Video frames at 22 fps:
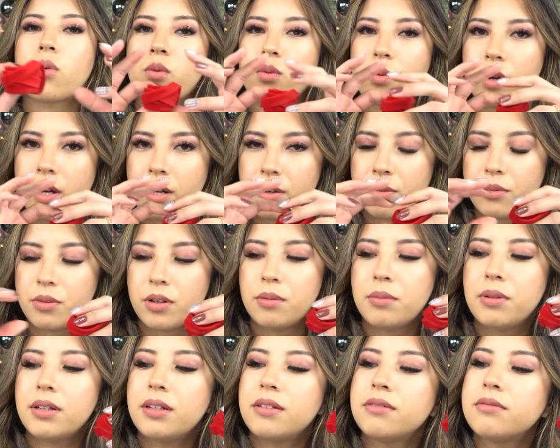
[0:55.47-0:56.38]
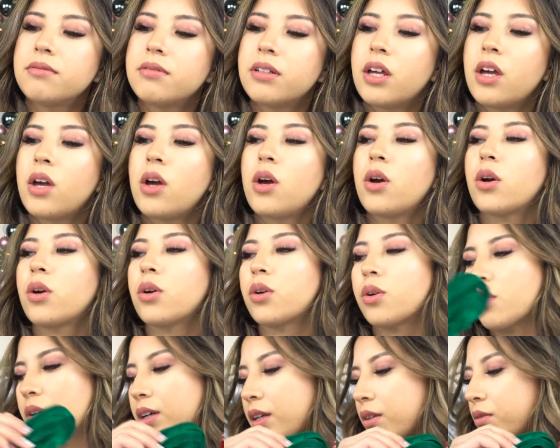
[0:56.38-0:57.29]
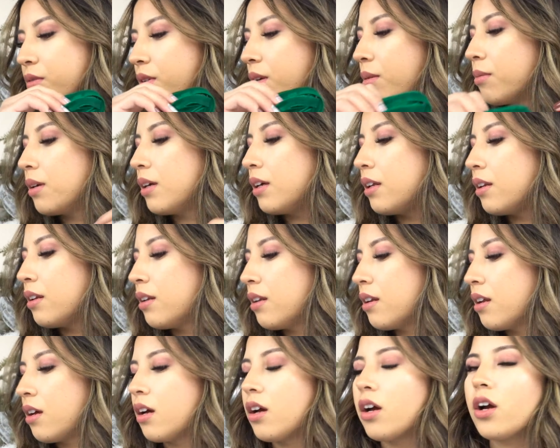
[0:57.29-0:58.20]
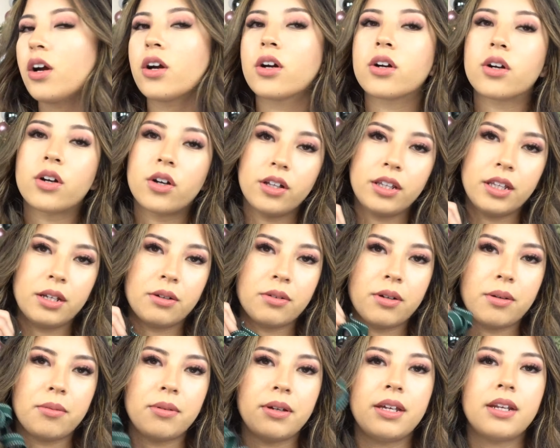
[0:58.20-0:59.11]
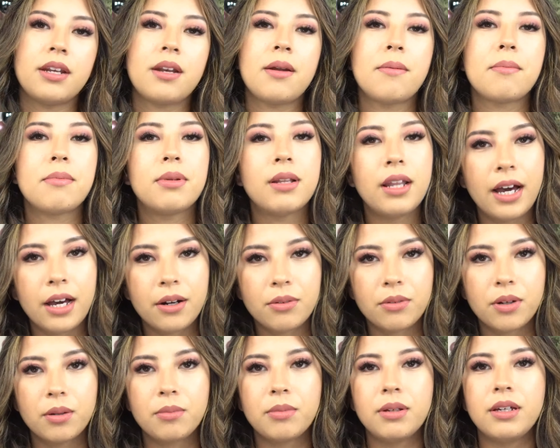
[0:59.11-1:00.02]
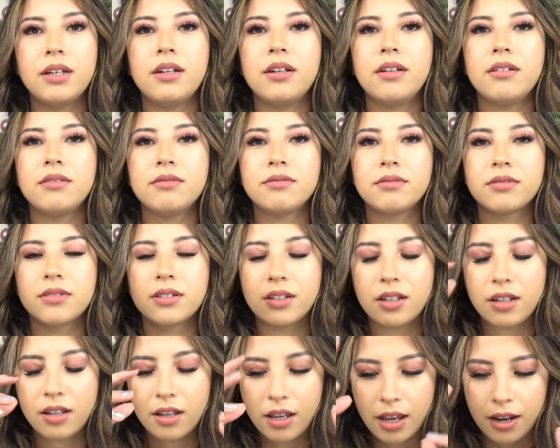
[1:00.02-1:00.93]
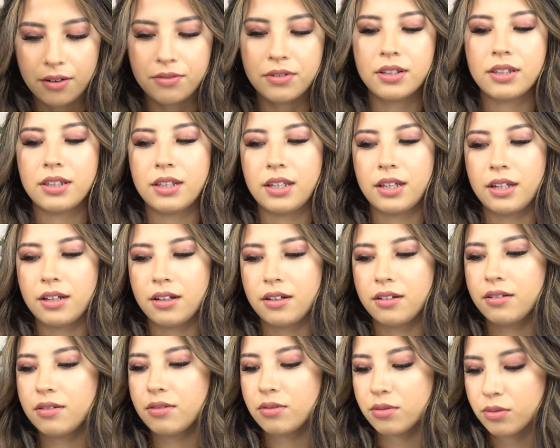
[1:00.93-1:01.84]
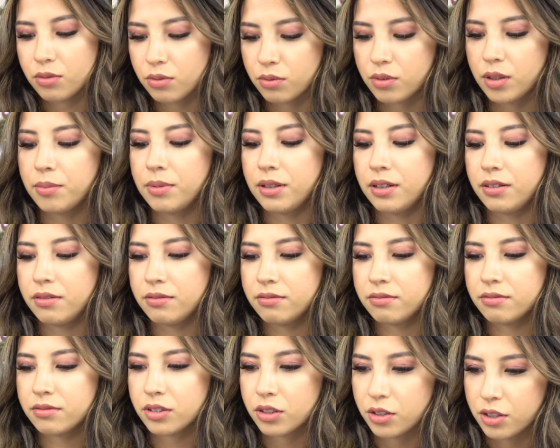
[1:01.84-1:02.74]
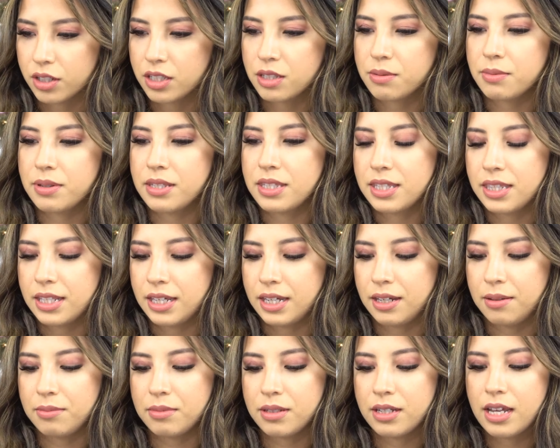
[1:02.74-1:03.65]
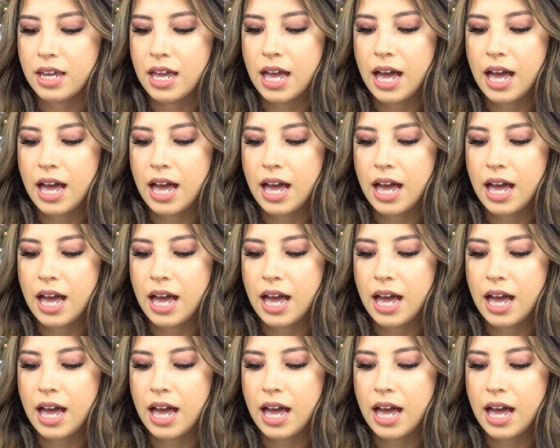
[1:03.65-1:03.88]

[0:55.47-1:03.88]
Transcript: red ribbon, green ribbon, curly ribbon, plaid ribbon, everything ribbon, Christmas themed.